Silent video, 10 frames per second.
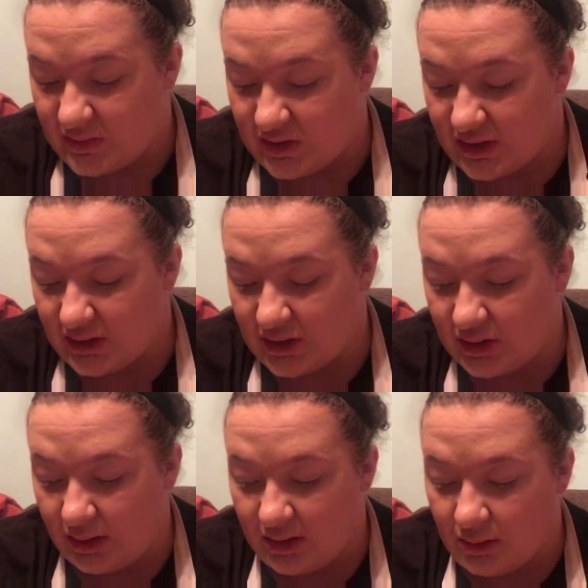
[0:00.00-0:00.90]
just to
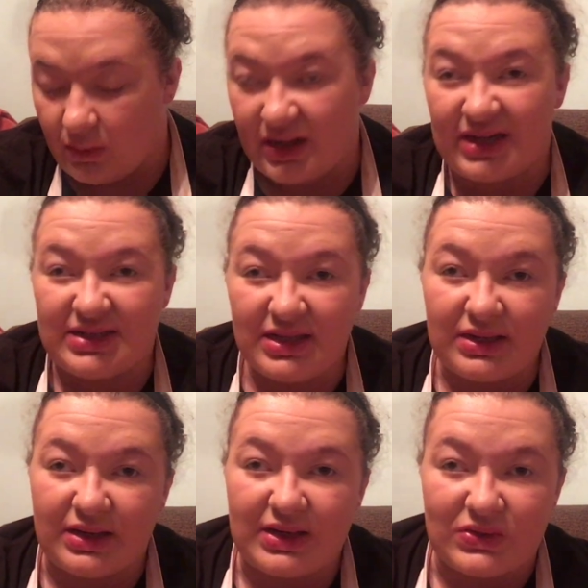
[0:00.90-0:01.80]
show you what I did
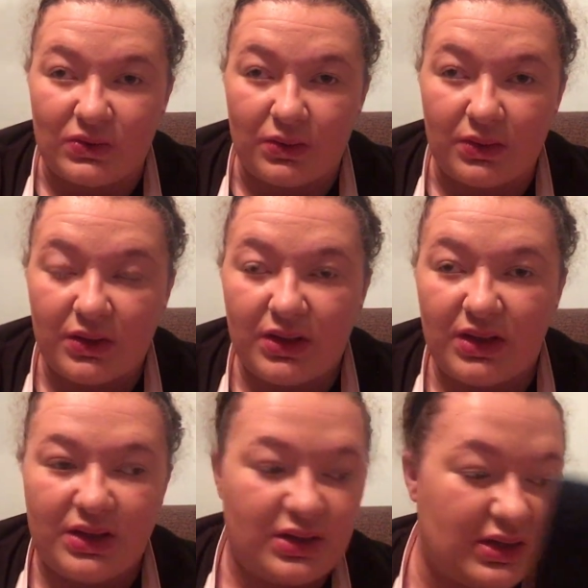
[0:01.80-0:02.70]
in high school.
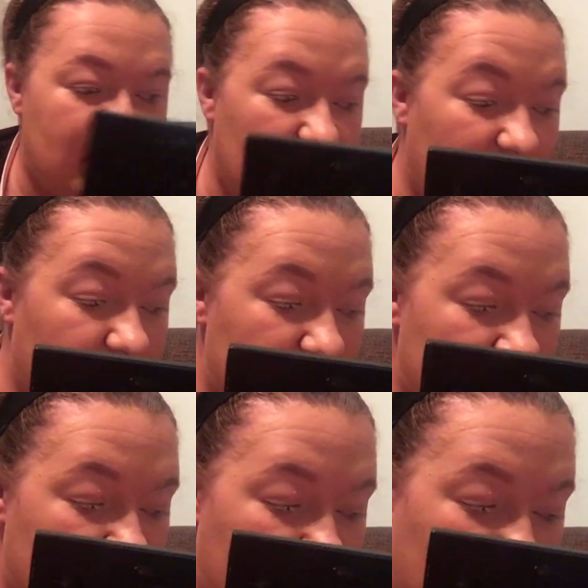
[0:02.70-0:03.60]
Because I have most
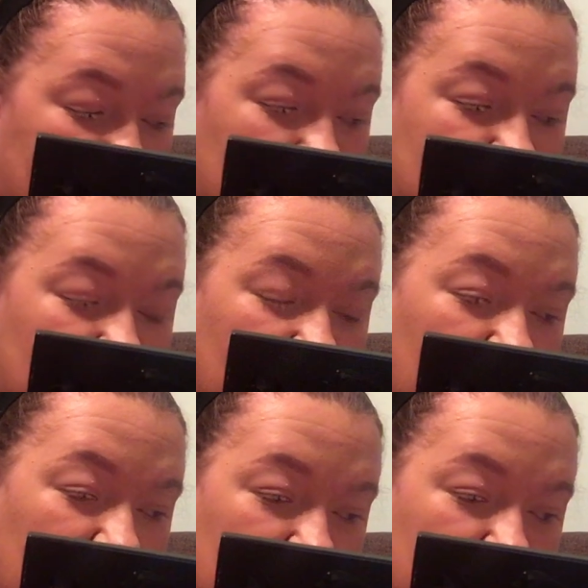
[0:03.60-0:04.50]
of the products
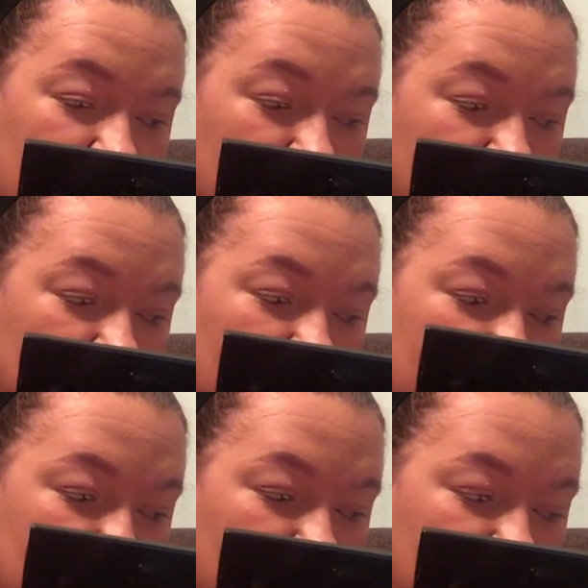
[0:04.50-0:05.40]
I used in high
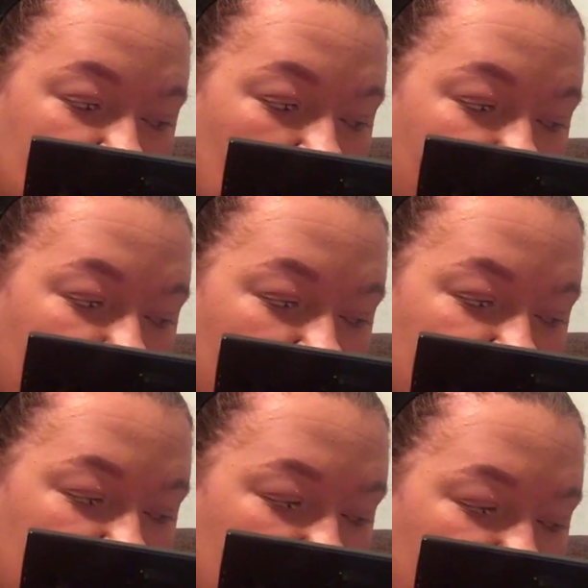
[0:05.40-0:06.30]
school, except for
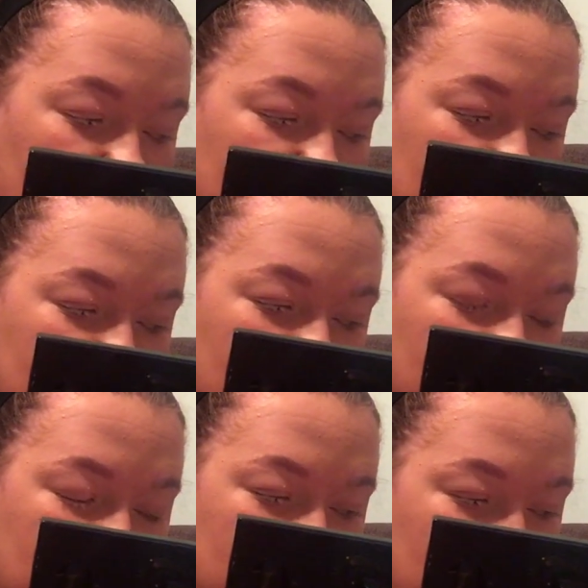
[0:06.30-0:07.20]
the foundation
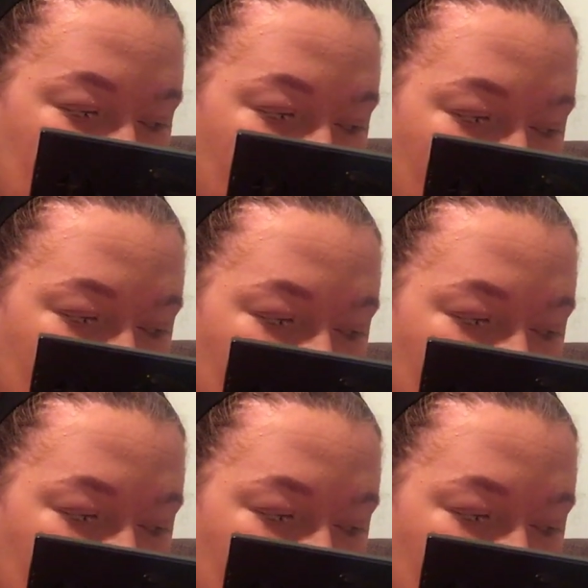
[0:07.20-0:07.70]
and concealer